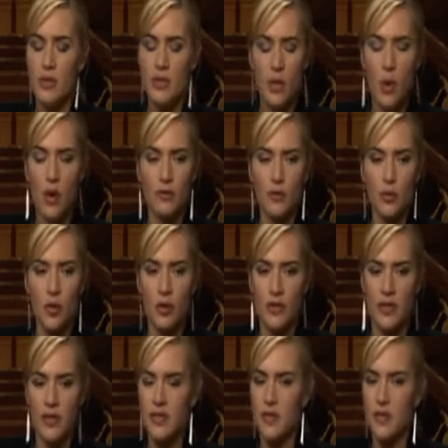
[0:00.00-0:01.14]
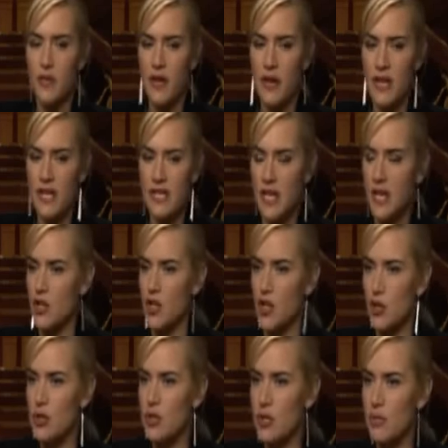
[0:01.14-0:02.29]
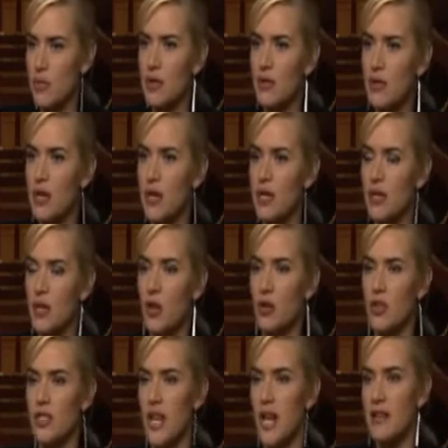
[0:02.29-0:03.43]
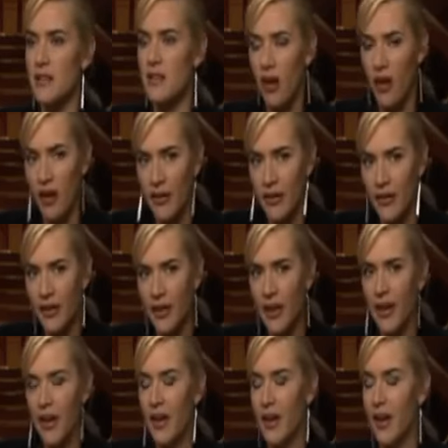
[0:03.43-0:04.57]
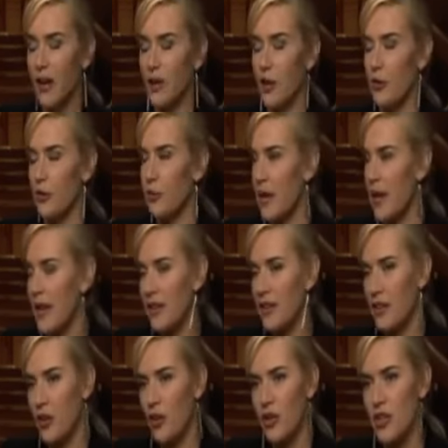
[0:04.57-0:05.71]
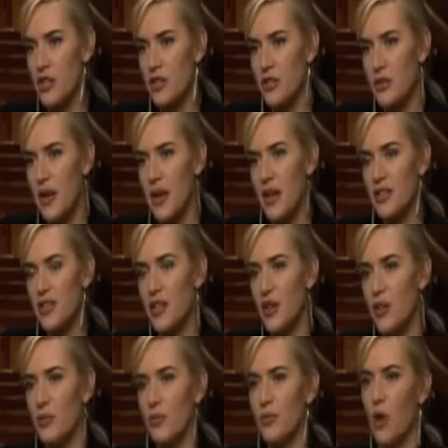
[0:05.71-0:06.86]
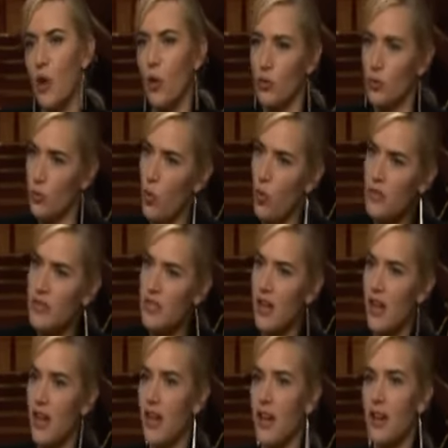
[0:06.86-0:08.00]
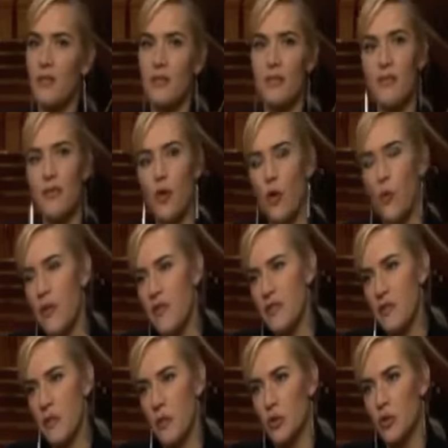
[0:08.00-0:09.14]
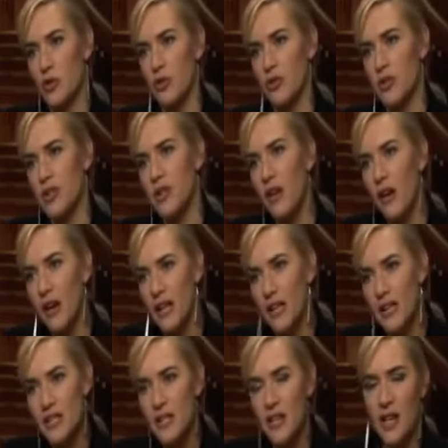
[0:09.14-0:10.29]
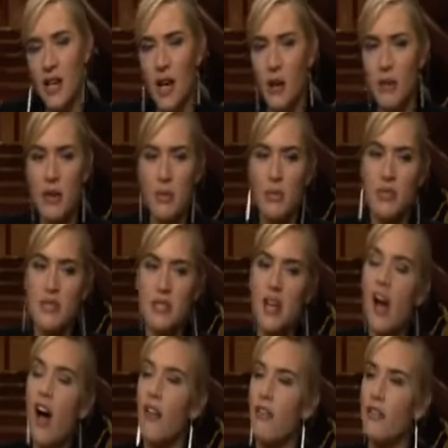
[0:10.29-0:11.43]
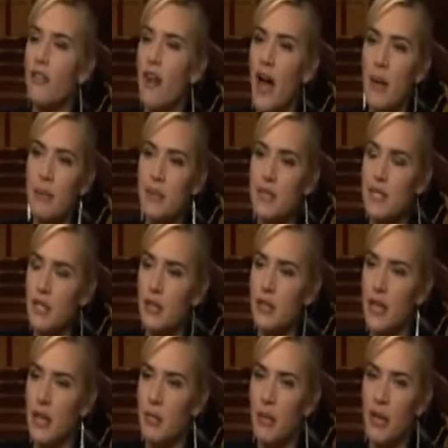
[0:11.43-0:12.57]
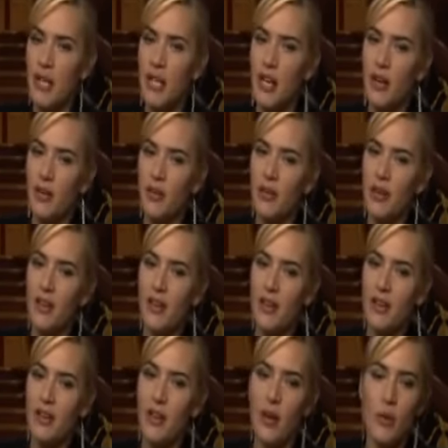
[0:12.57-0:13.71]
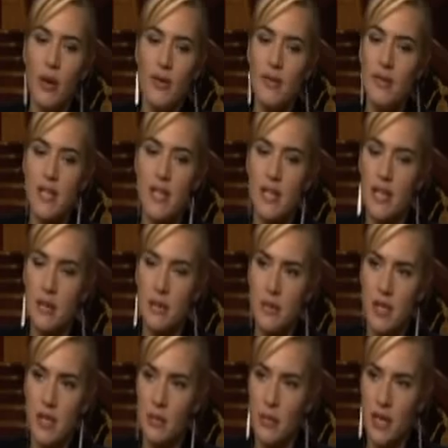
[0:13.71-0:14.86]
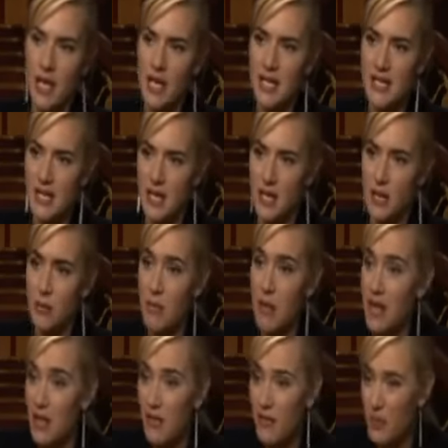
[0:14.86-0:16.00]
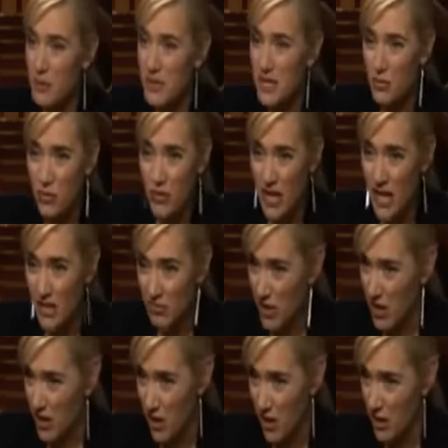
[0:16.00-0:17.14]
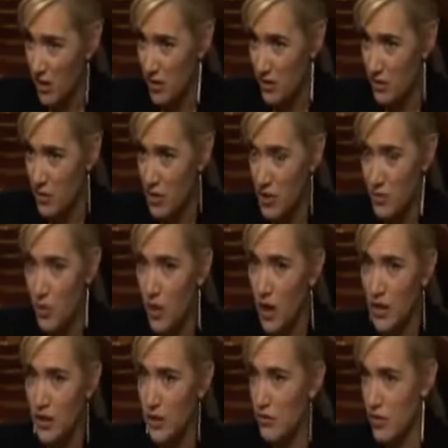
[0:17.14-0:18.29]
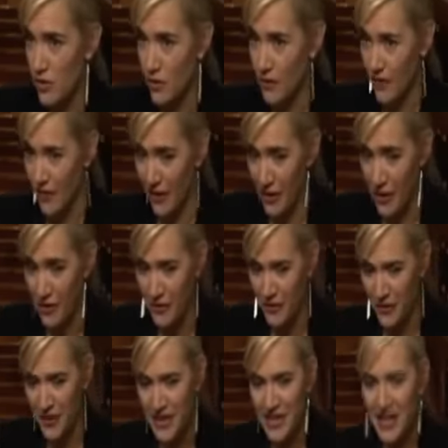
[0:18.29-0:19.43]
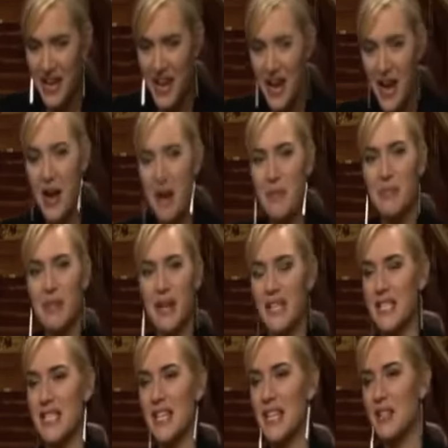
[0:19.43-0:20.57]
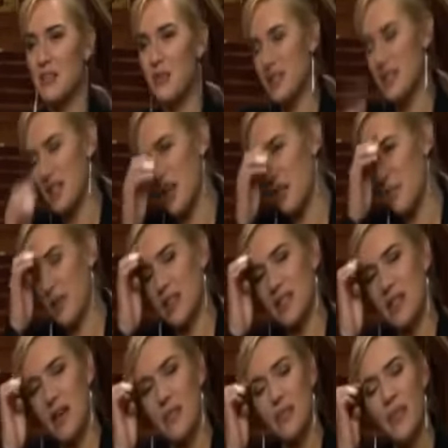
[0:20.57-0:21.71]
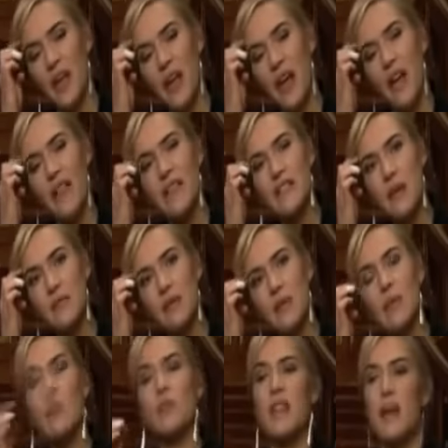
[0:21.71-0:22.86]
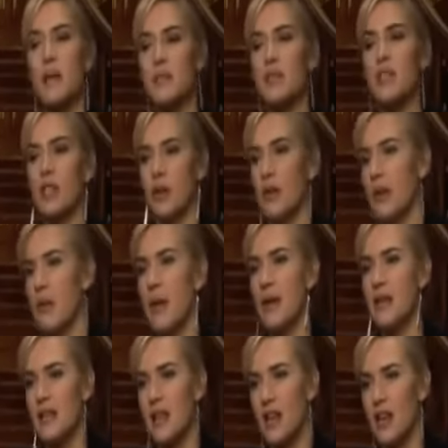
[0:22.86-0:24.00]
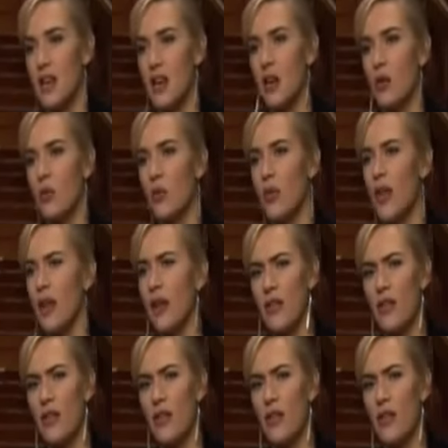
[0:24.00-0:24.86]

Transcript: It was so hard for all of us, you know, very intense shooting period, a lot to get done, a lot of planning had gone into it, you know, cold water, 4 months of it was shot at night. I mean, it was tough, absolutely, but you know, no one ever said that it was going to be easy. You know, making films is really, really hard, which is why I don't do it very often, because it's exhausting. But at the same time, it was absolutely amazing. You know,